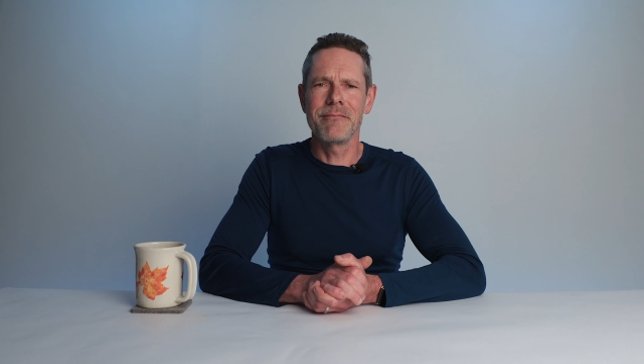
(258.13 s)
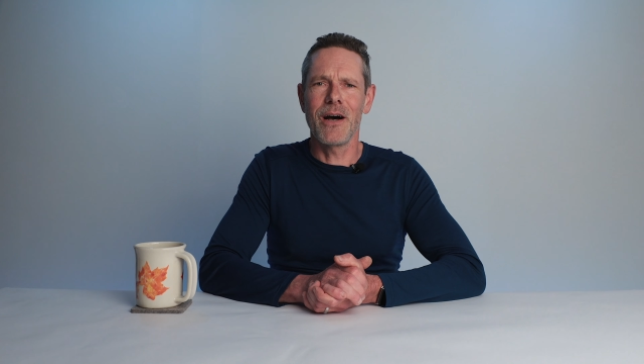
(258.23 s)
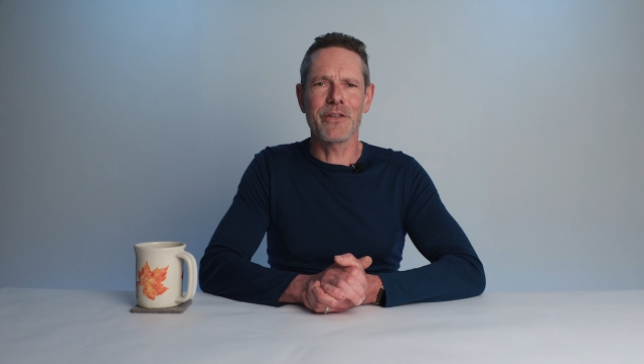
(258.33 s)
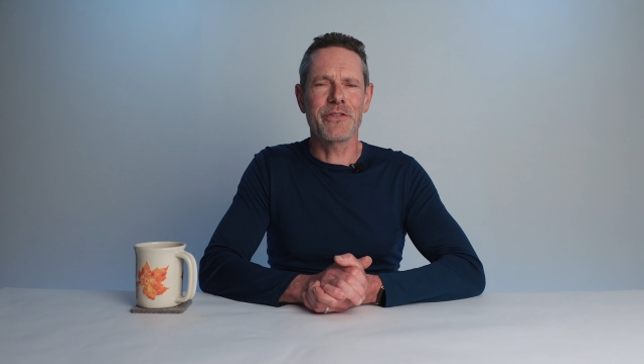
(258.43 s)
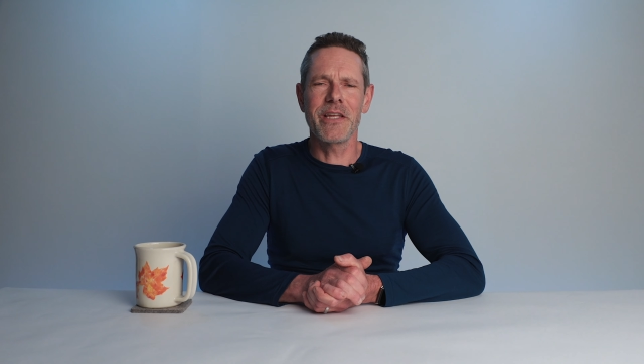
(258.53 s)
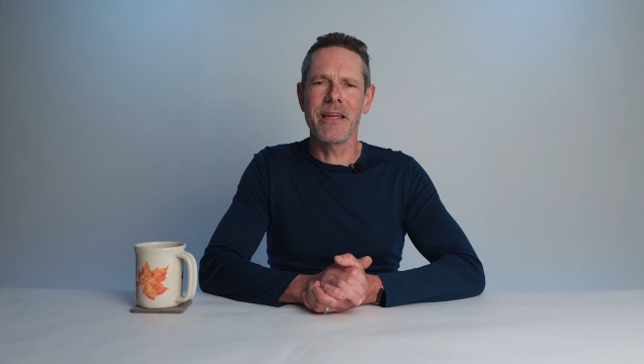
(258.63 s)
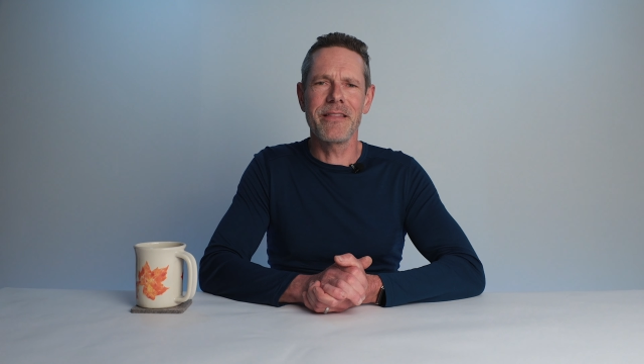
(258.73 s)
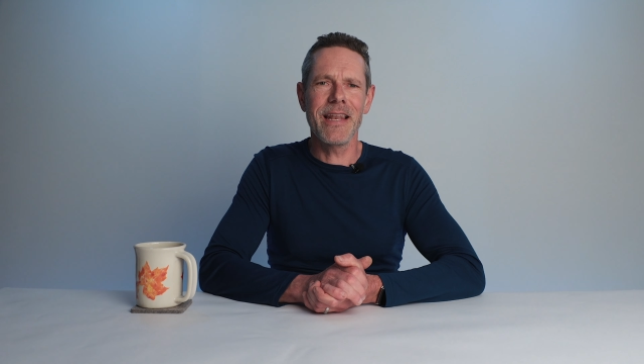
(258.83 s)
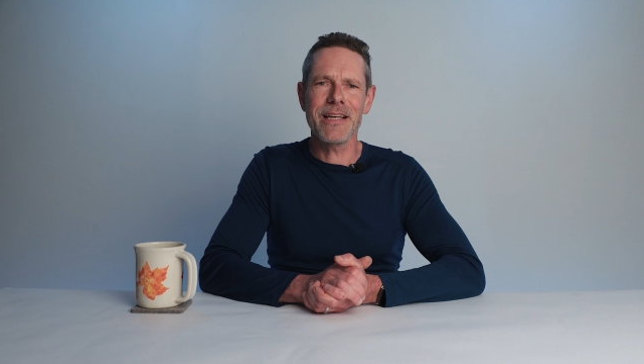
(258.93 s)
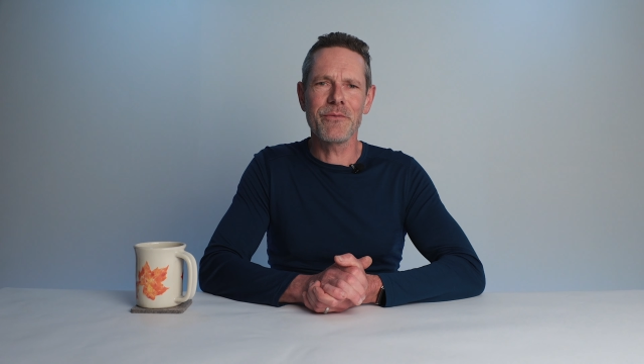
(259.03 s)
I'll see you in
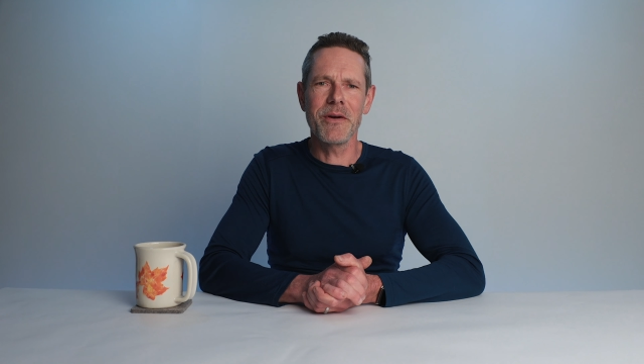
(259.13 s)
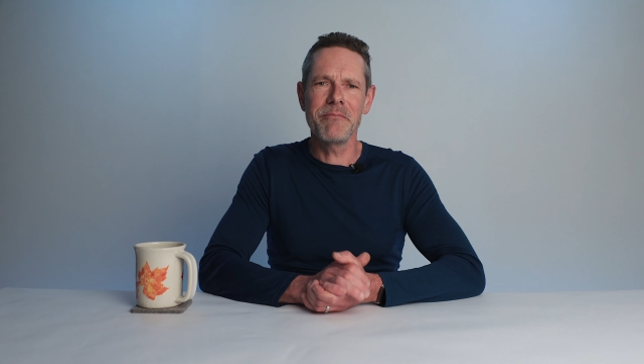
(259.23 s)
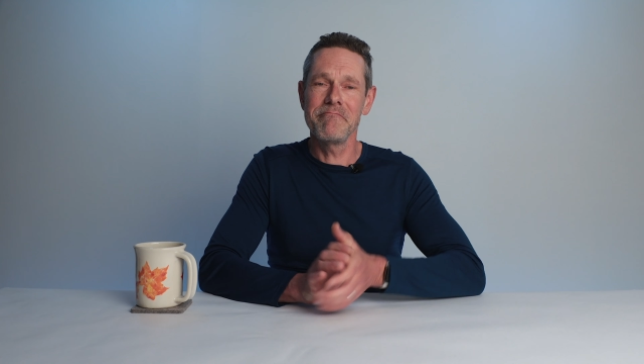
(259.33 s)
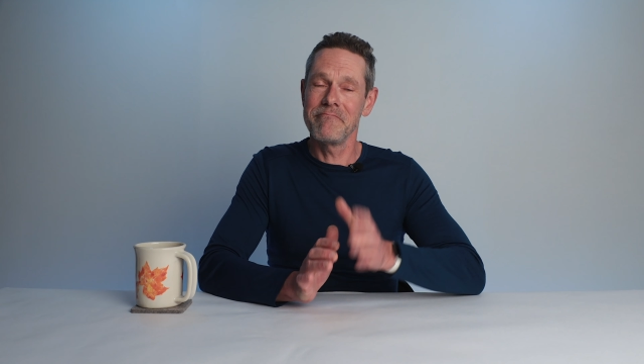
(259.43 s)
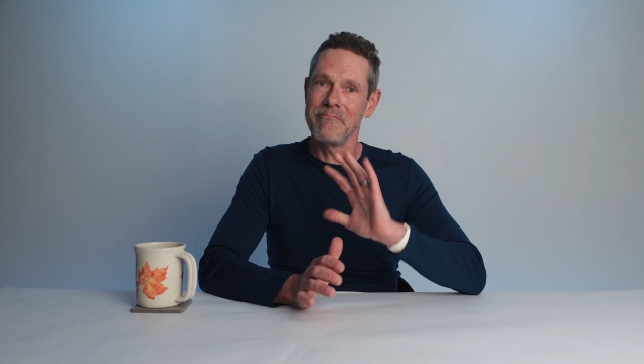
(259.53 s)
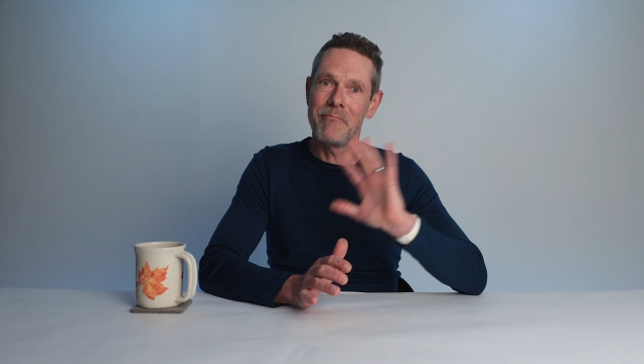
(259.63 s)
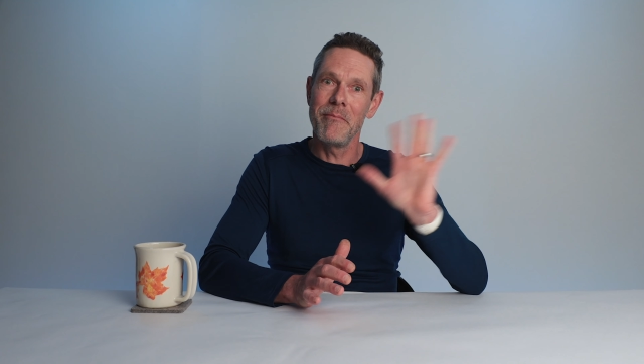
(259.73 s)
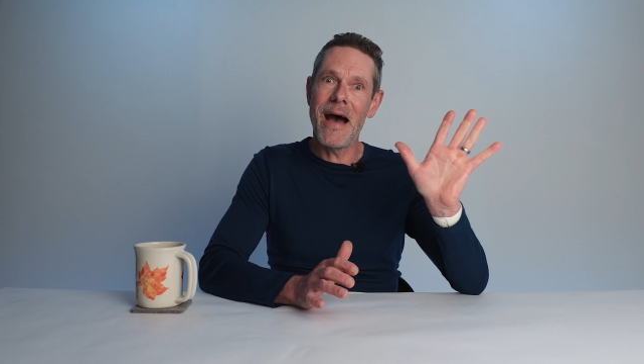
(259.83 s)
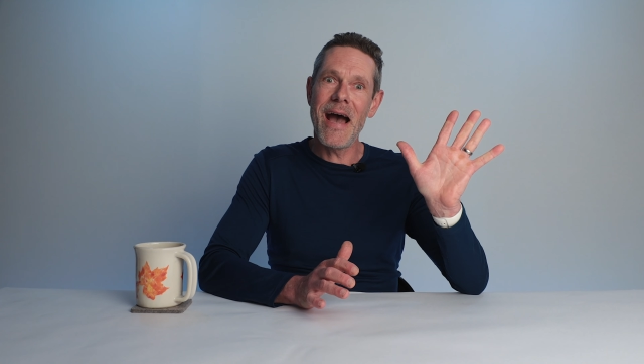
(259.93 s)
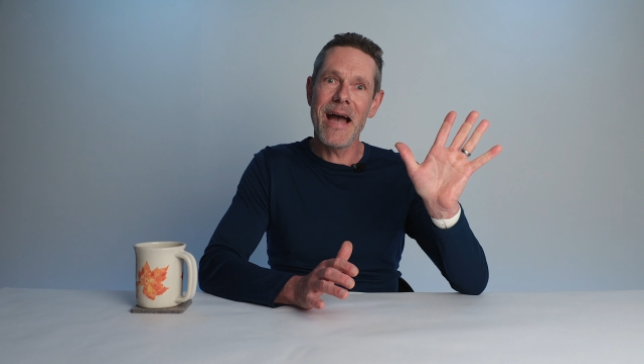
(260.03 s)
the next one.
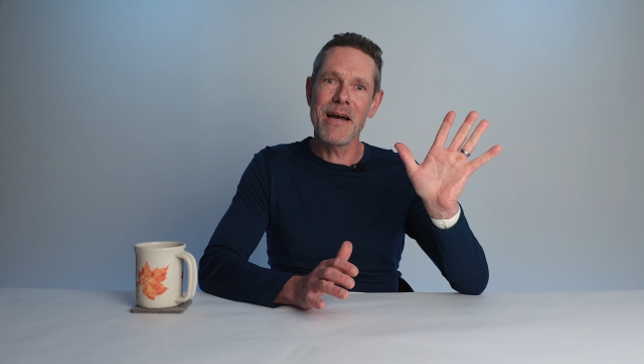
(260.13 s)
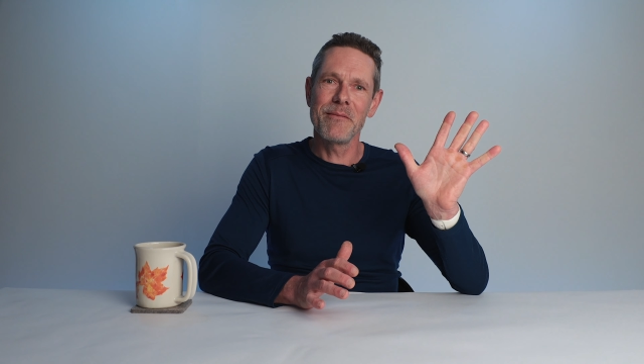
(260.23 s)
Bye.